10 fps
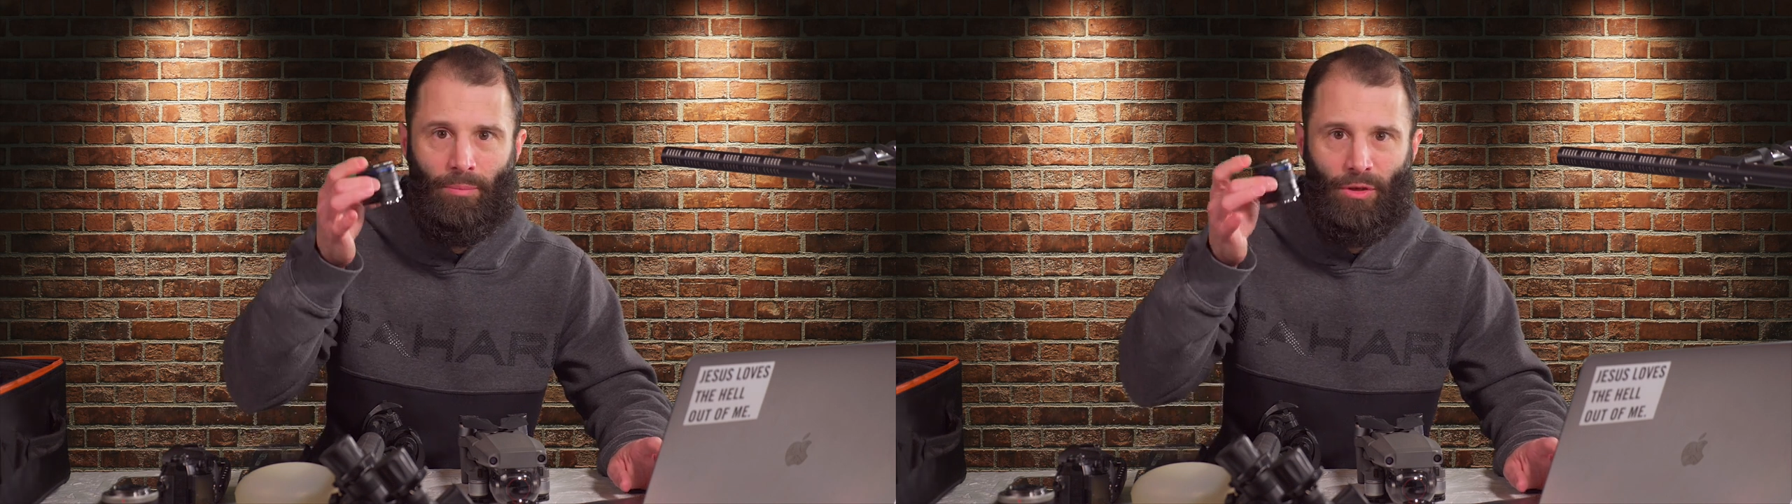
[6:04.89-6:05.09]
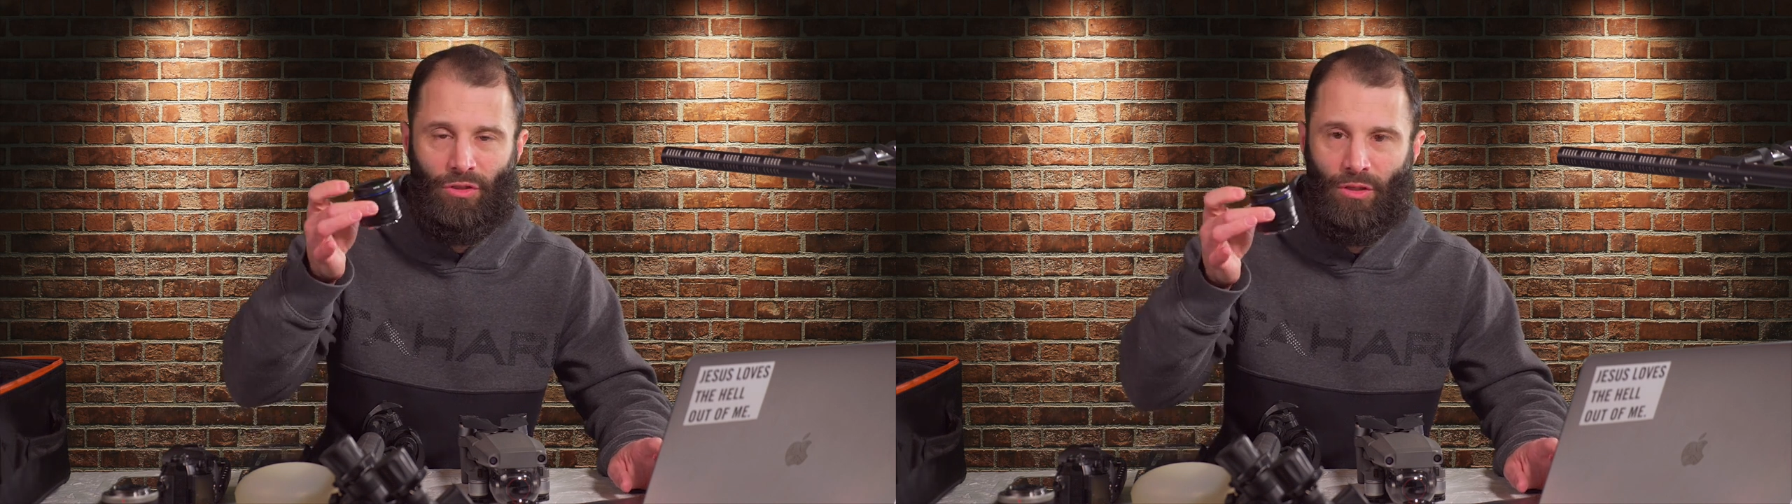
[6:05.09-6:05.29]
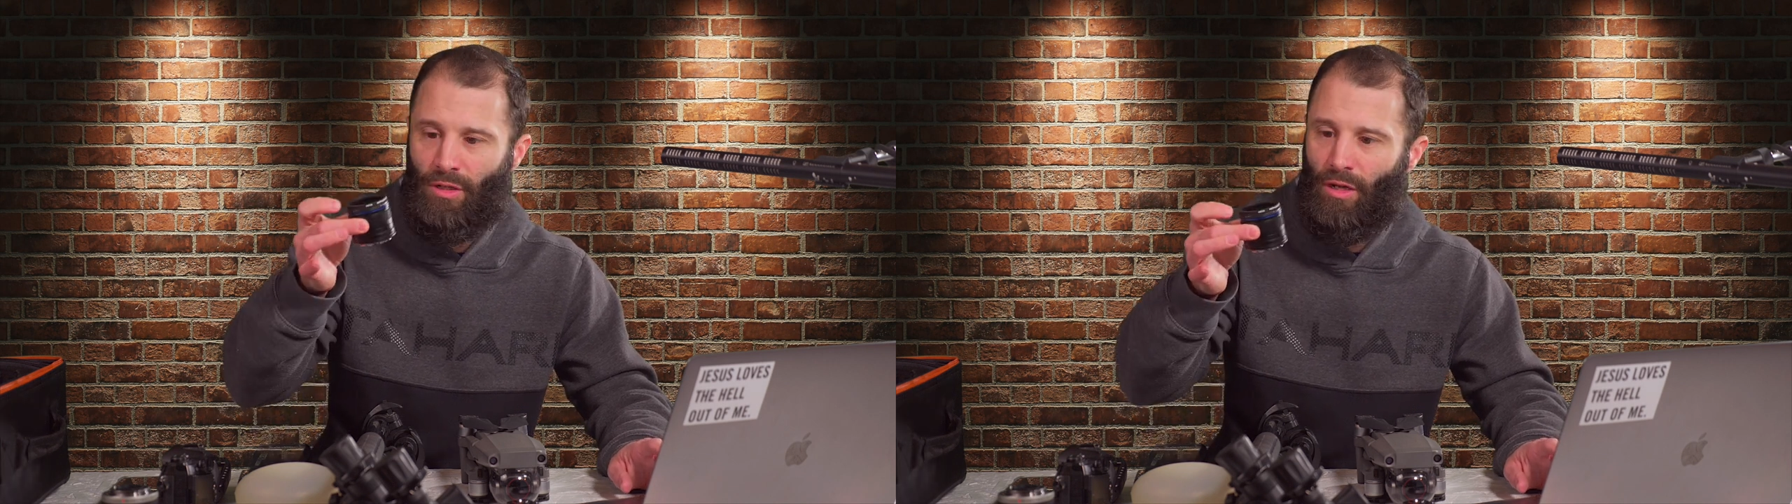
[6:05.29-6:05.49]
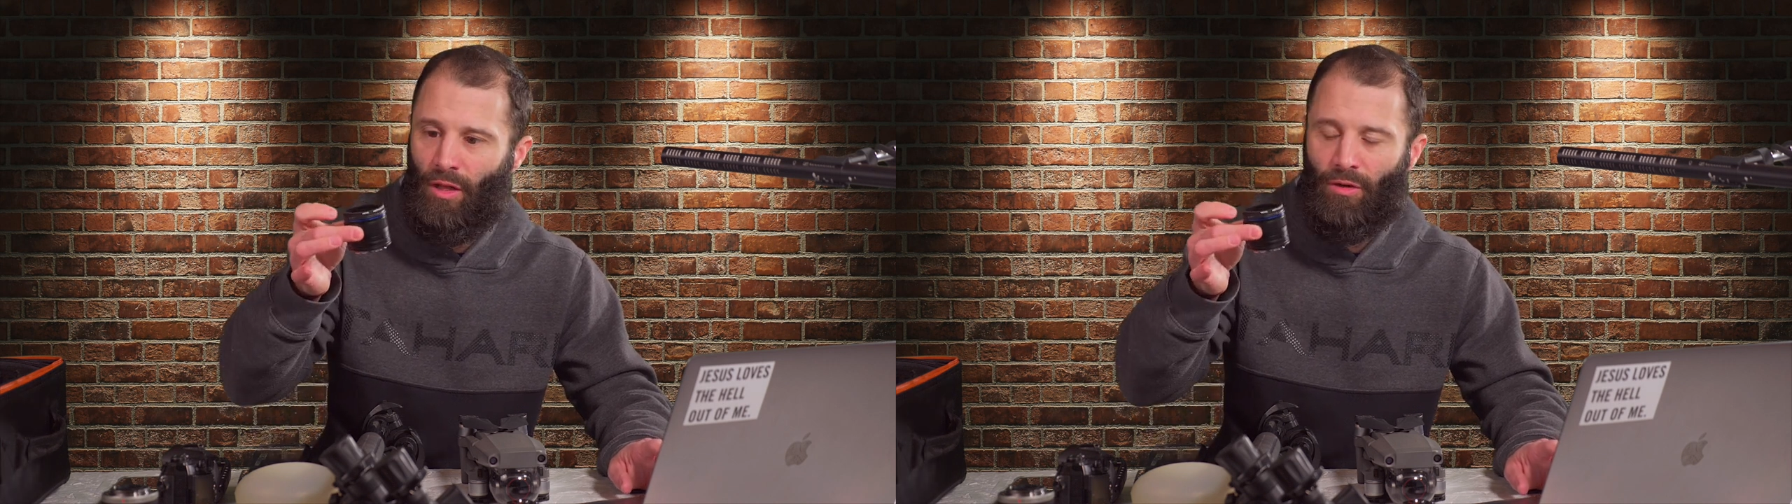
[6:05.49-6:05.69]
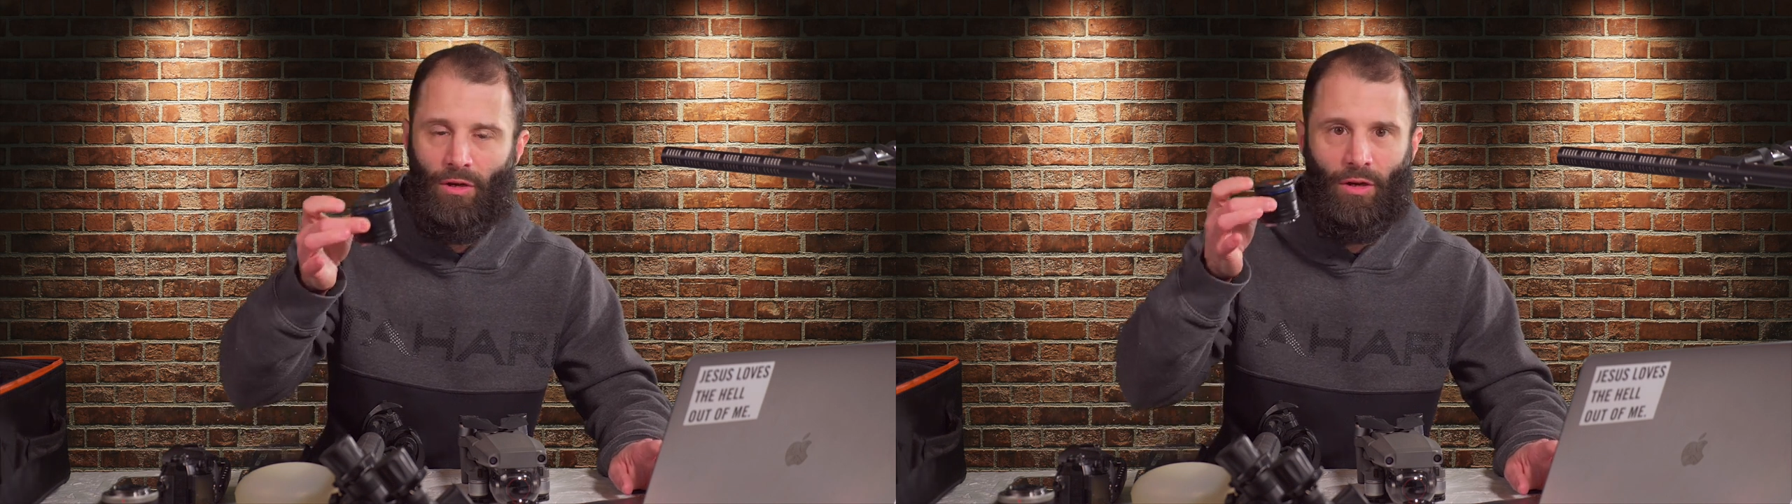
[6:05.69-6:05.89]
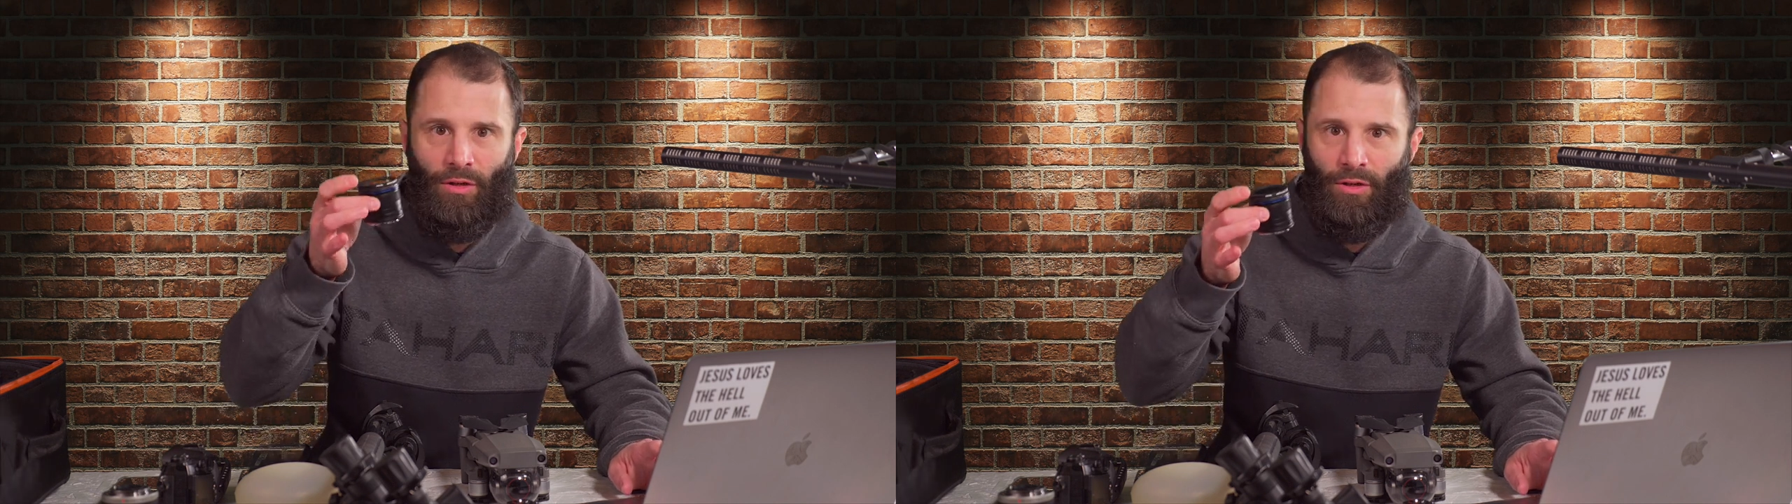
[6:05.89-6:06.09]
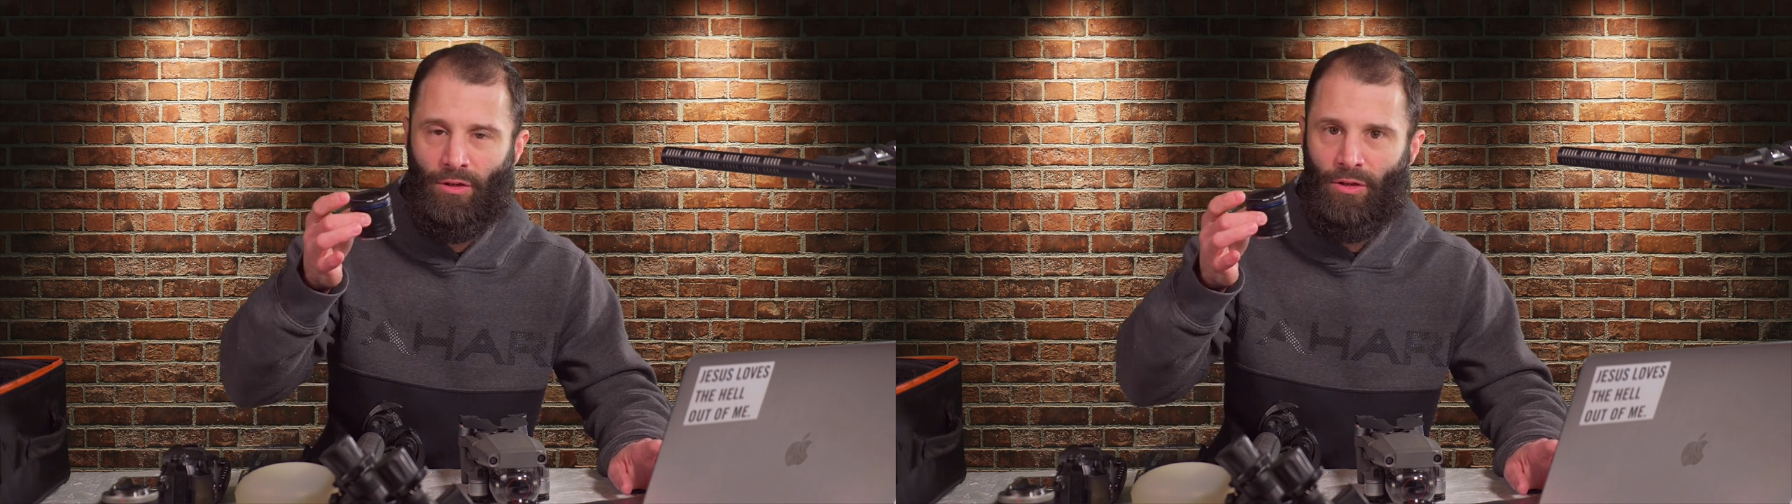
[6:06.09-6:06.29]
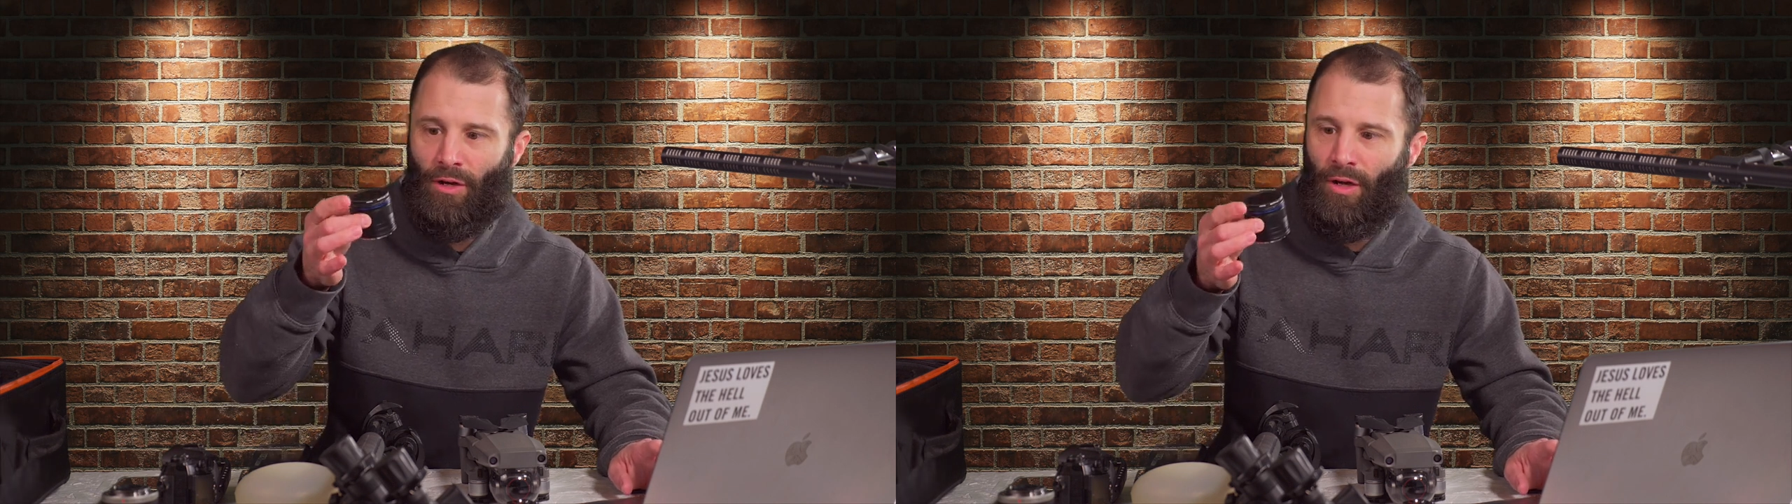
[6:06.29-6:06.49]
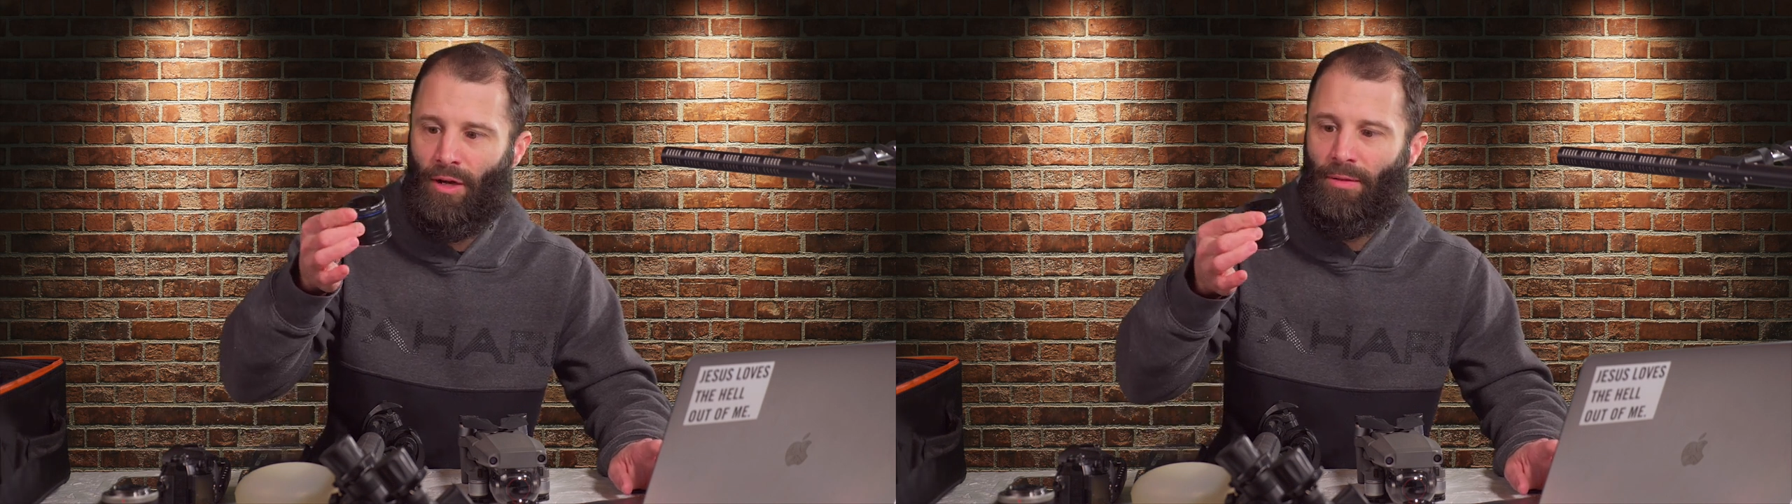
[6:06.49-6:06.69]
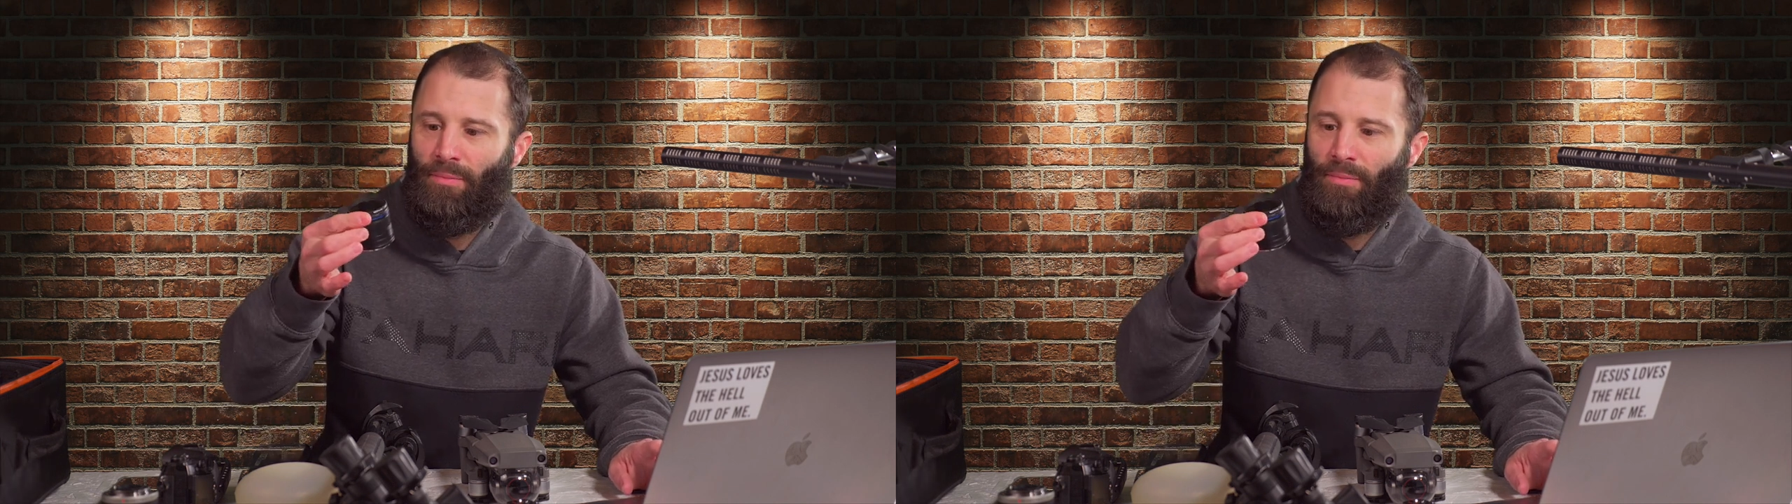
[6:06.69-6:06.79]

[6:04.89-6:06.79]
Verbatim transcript: put your color, uh, your your uh,